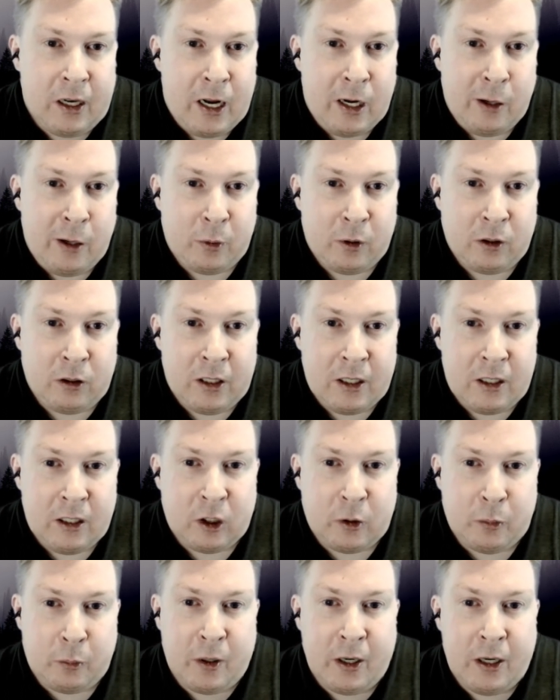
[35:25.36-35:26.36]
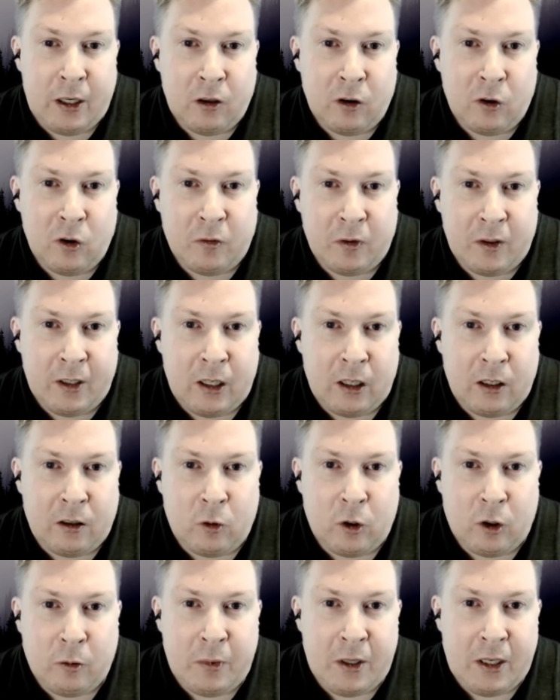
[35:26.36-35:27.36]
April, in the spring. Hopefully there
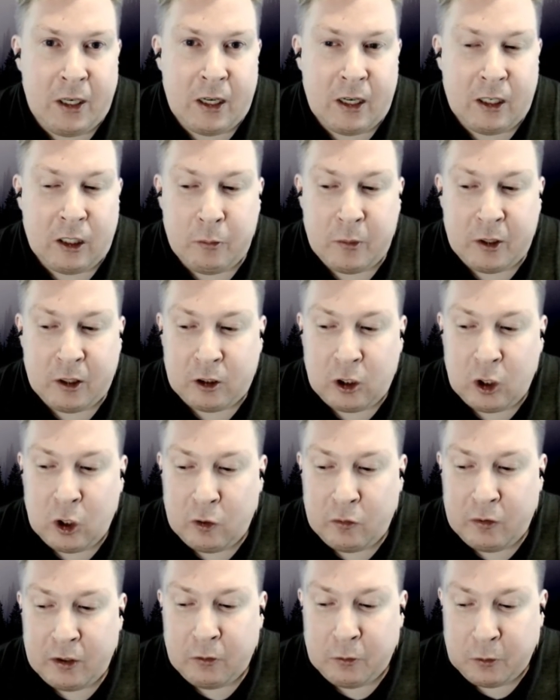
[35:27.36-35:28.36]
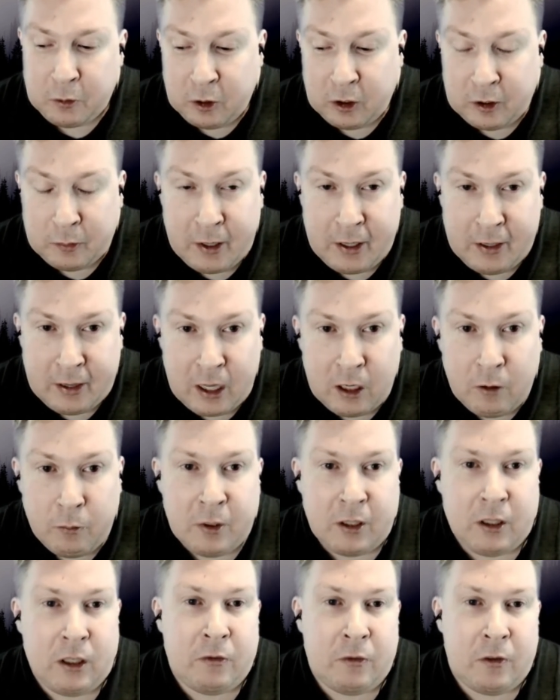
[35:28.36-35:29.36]
won't be as much COVID rules by then,
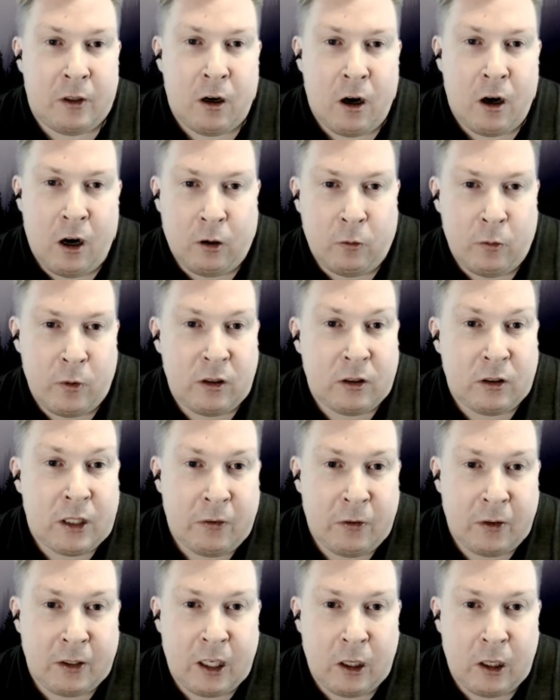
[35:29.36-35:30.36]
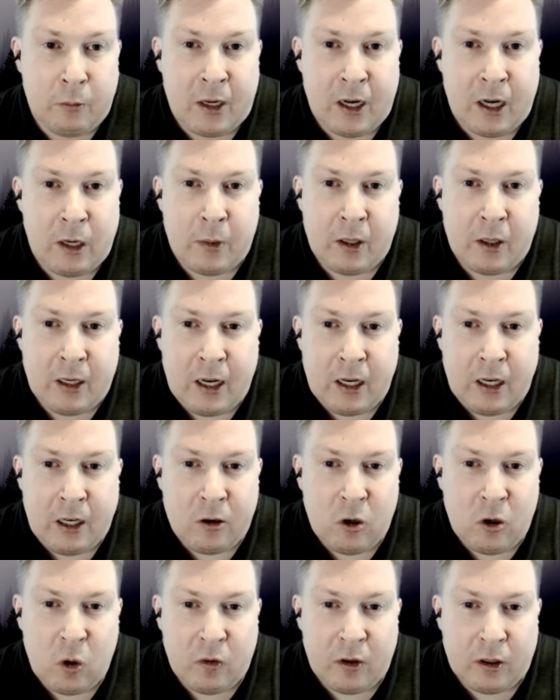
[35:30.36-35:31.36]
but if there are, we'll definitely abide by
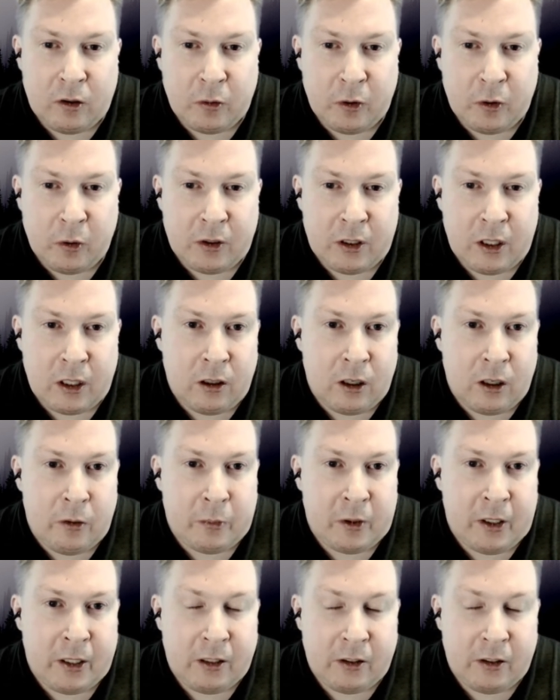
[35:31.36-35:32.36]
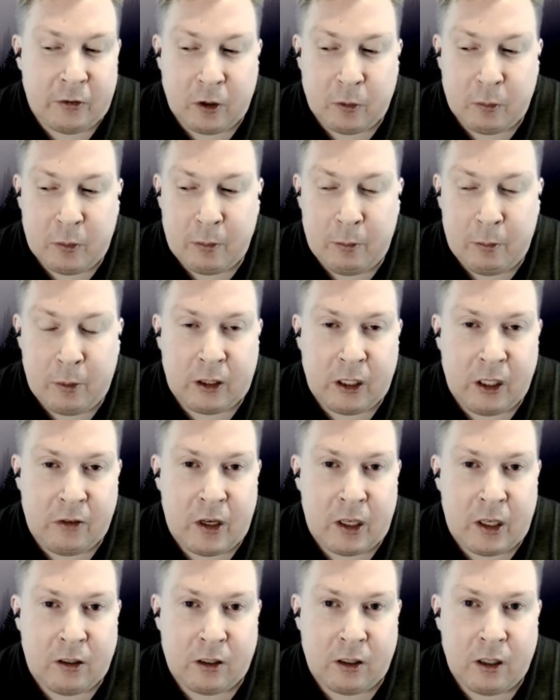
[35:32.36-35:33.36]
any COVID rules that are in place for public
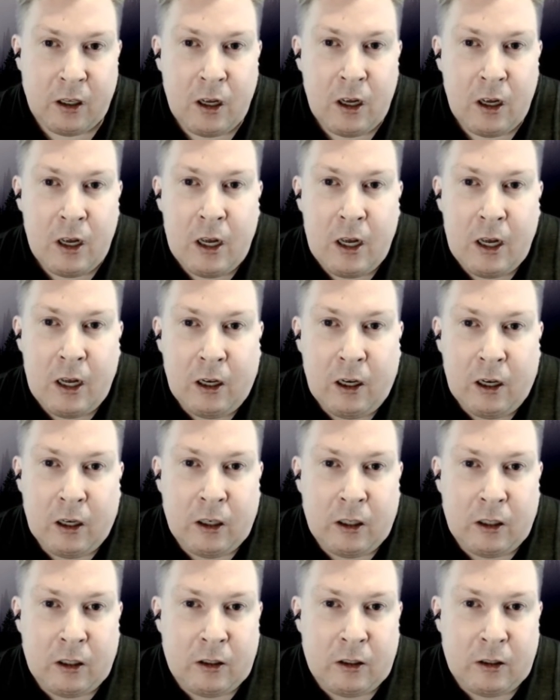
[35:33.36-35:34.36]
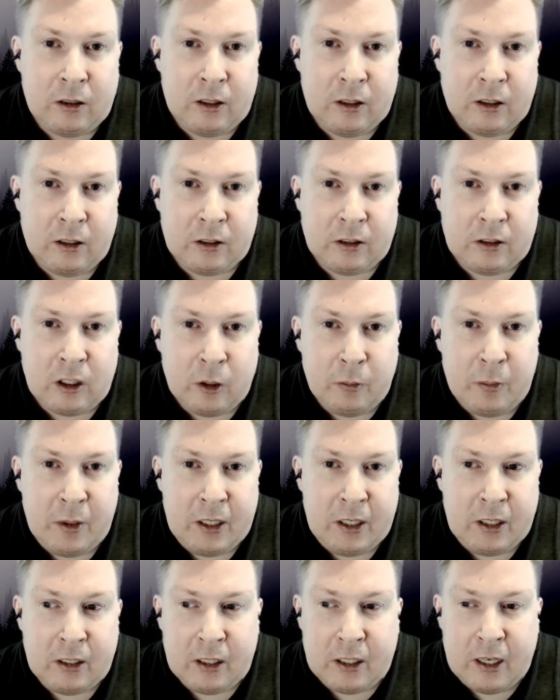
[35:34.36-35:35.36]
events. There's going to
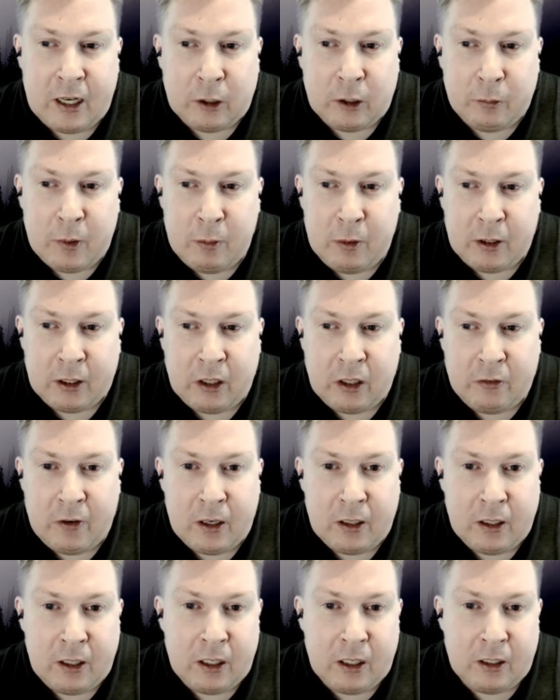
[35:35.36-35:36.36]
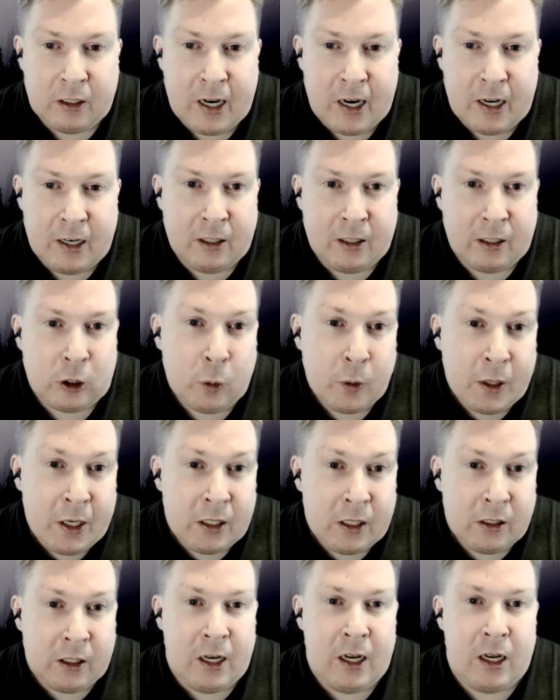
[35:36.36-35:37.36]
be, the next public event is at the
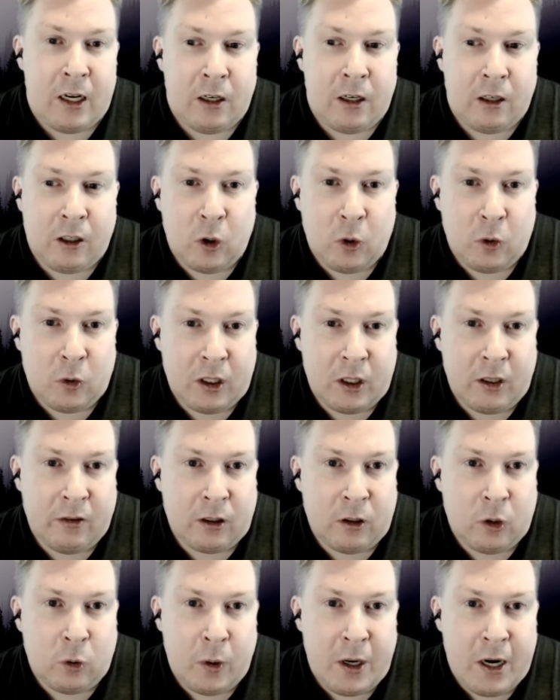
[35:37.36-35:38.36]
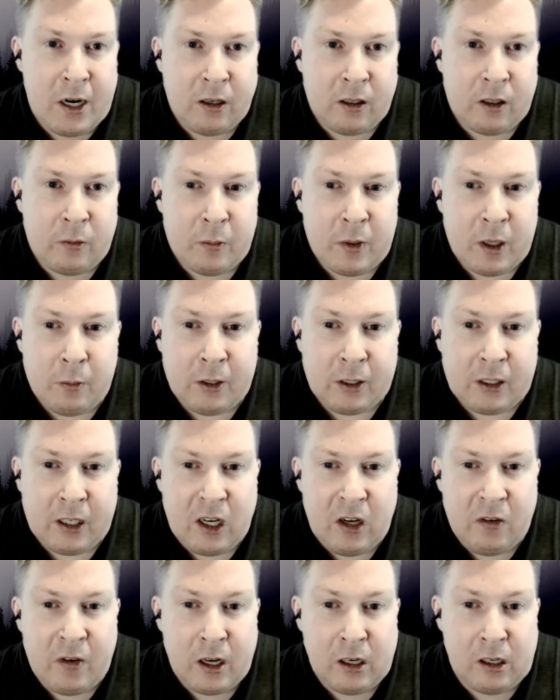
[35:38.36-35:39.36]
Queen's Inn, Ghost of the Queen's public
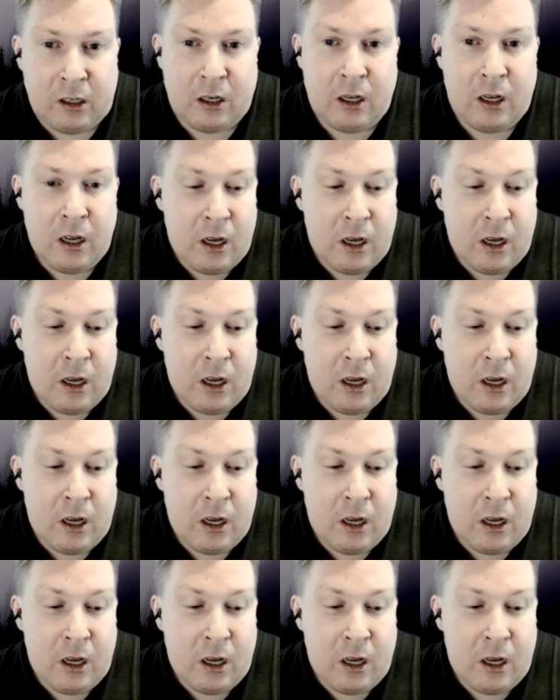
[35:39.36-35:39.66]
event.